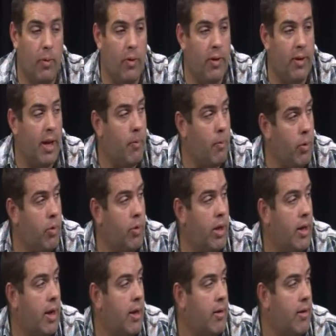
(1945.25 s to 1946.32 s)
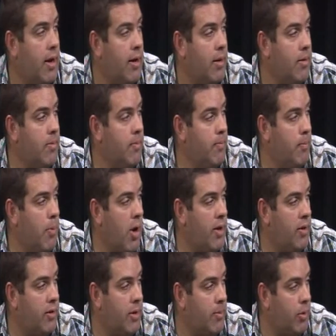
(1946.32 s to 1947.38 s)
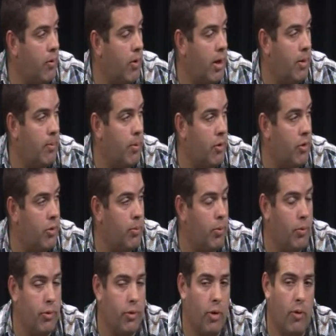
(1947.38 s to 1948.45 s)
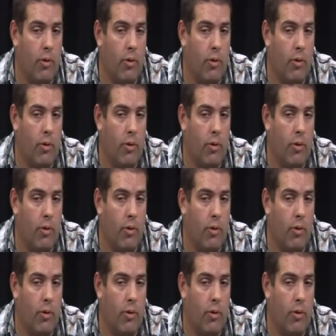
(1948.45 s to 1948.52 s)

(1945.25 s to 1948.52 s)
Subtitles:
that they will get undone by the democratic principles